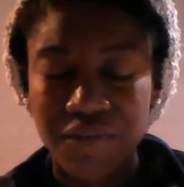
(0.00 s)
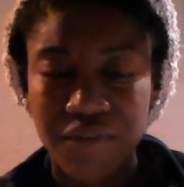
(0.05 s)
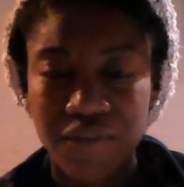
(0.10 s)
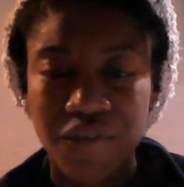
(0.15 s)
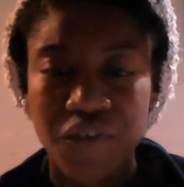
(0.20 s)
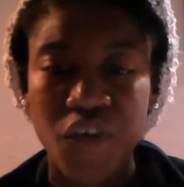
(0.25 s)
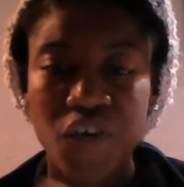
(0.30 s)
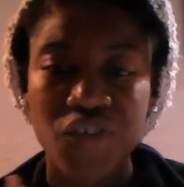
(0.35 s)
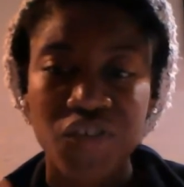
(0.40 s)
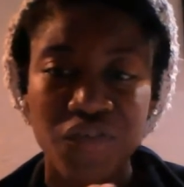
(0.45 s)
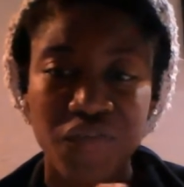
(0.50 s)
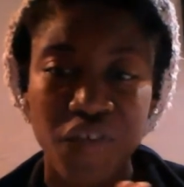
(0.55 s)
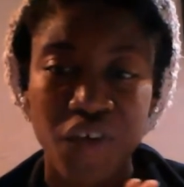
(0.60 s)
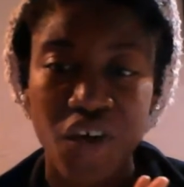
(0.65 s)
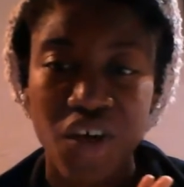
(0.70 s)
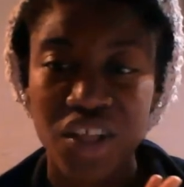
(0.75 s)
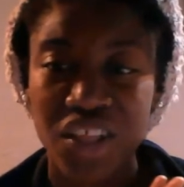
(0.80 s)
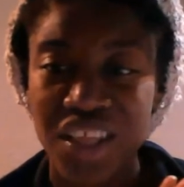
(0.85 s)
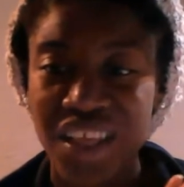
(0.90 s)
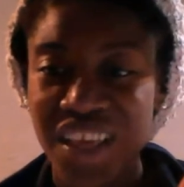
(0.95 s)
First of
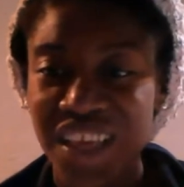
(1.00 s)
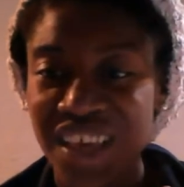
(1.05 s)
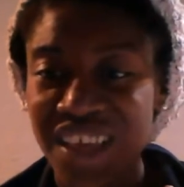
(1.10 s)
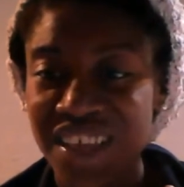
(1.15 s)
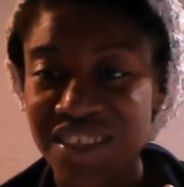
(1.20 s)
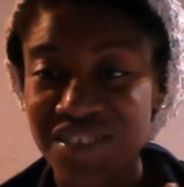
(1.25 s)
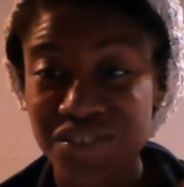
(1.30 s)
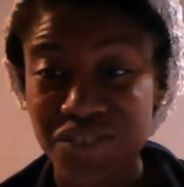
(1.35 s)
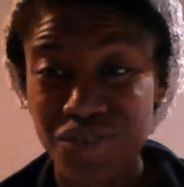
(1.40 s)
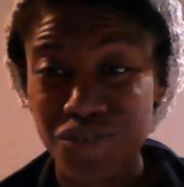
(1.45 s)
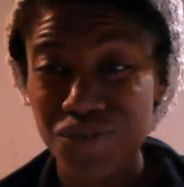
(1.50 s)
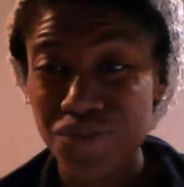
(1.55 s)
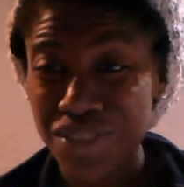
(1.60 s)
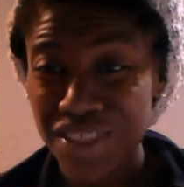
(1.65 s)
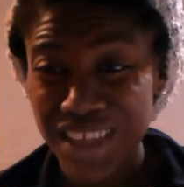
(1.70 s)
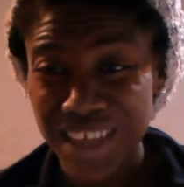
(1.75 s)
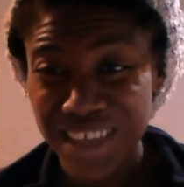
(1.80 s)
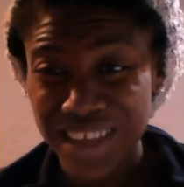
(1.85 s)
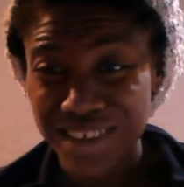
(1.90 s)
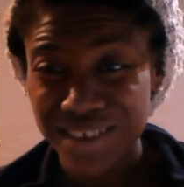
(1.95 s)
all, do you
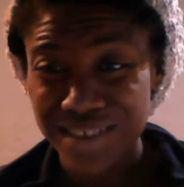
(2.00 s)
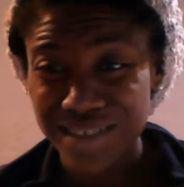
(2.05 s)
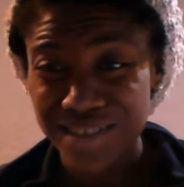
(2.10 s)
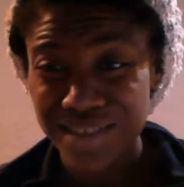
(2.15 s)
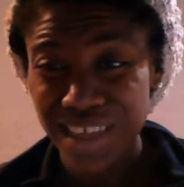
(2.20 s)
think